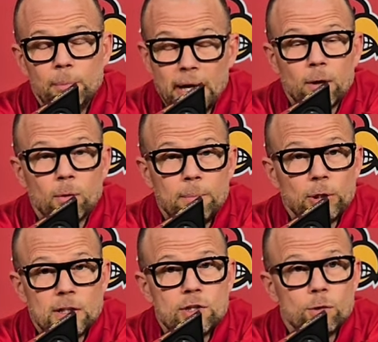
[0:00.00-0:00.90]
better when we
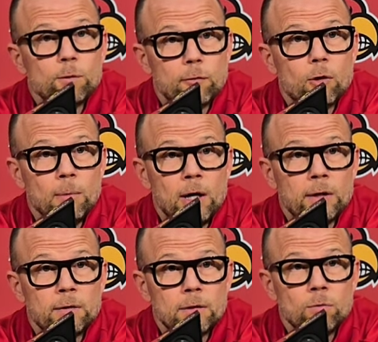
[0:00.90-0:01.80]
put this uniform
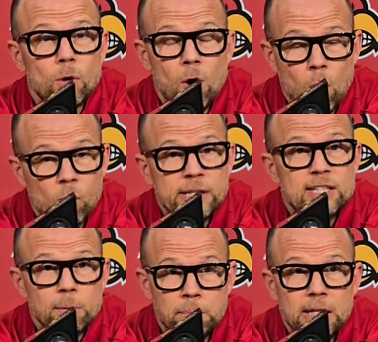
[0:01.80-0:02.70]
on. You
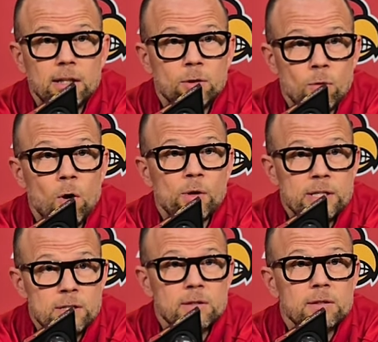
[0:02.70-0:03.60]
always compete. You
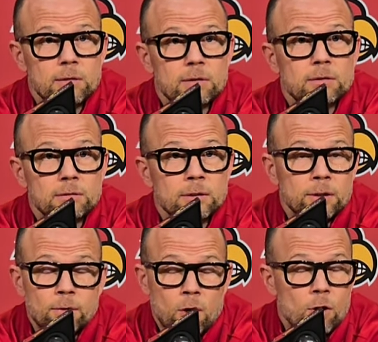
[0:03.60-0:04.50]
always,
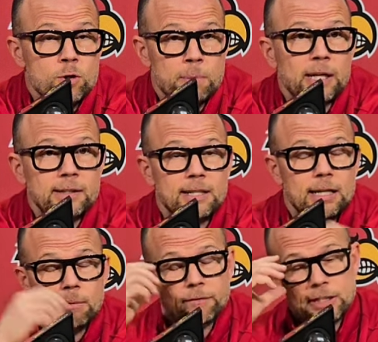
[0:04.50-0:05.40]
you know, the hardest playing
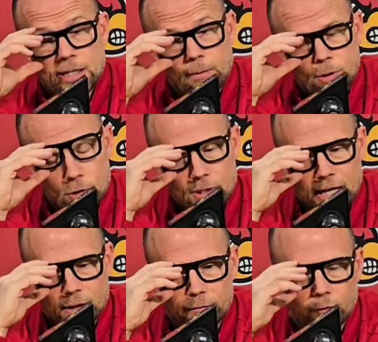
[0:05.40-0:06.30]
team every time when you
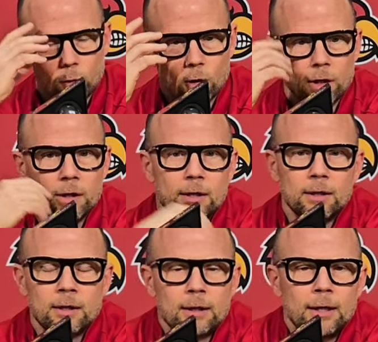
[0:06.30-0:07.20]
take the floor.
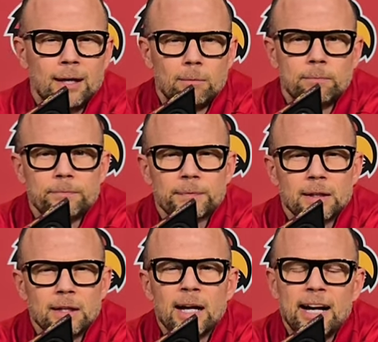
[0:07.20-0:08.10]

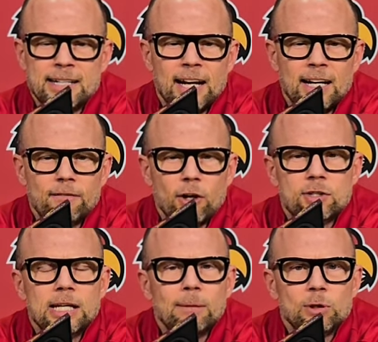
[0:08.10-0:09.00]
Identity of
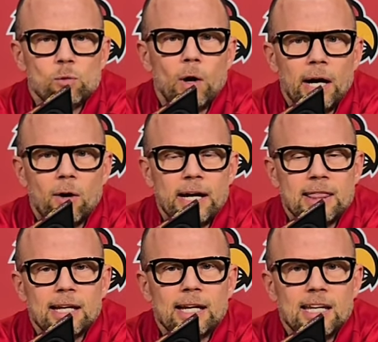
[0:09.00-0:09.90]
our team as well, I
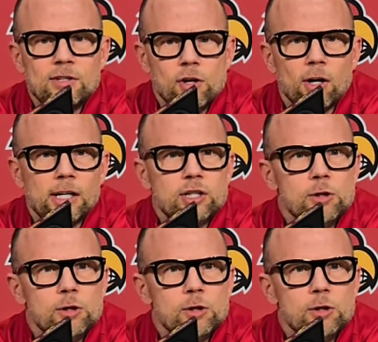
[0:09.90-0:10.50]
think, is our